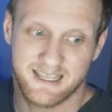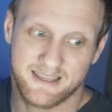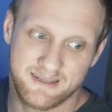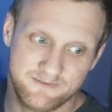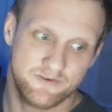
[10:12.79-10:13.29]

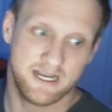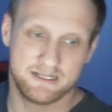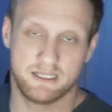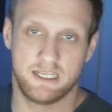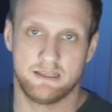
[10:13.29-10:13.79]
And then
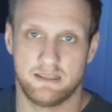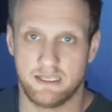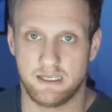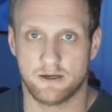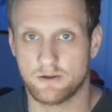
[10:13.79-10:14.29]
finally,
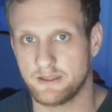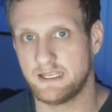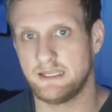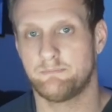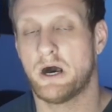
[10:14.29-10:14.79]
the
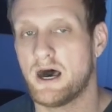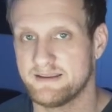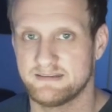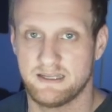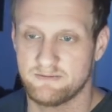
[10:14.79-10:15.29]
only
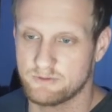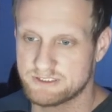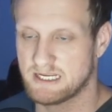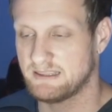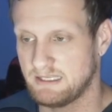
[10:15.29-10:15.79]
positive,
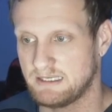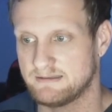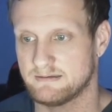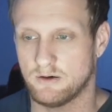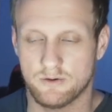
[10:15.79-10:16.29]
which I think
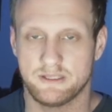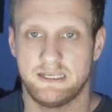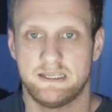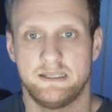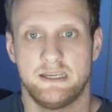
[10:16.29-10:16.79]
is
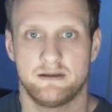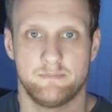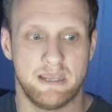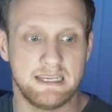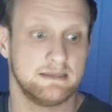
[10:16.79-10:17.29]
only in here
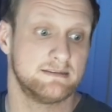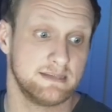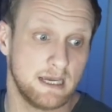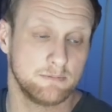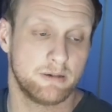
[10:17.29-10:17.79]
to make it
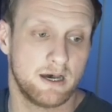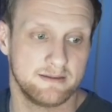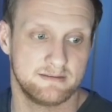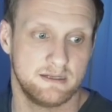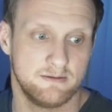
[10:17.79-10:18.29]
sound
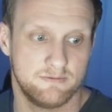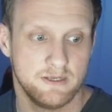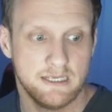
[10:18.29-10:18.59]
positive,